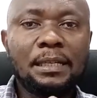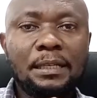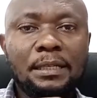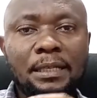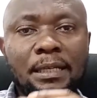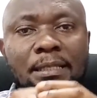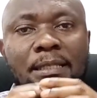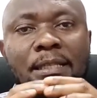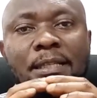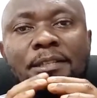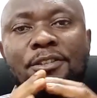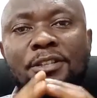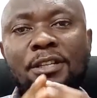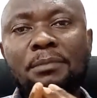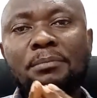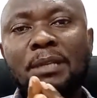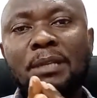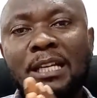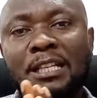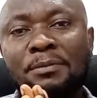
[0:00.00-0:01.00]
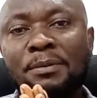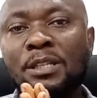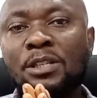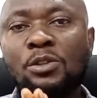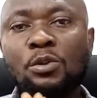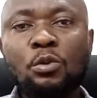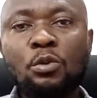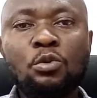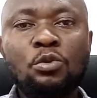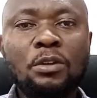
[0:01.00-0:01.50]
There's a dream that's been
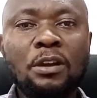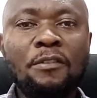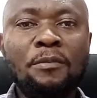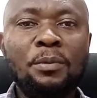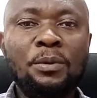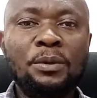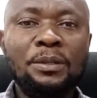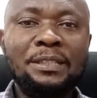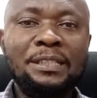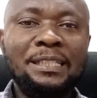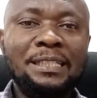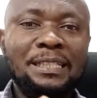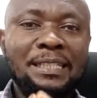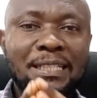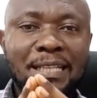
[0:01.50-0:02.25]
sold to everybody.